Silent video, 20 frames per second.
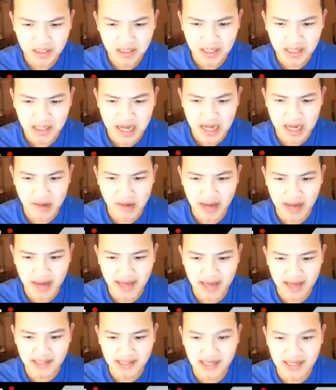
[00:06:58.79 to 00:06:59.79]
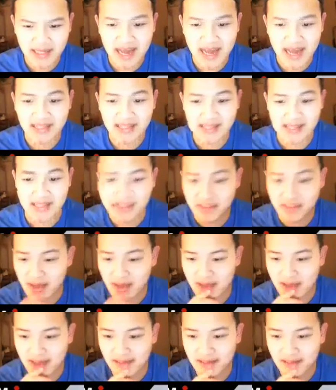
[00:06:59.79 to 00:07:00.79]
gonna add a Tenacity to my
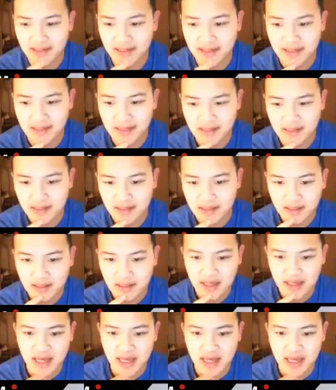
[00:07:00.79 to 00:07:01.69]
hand. And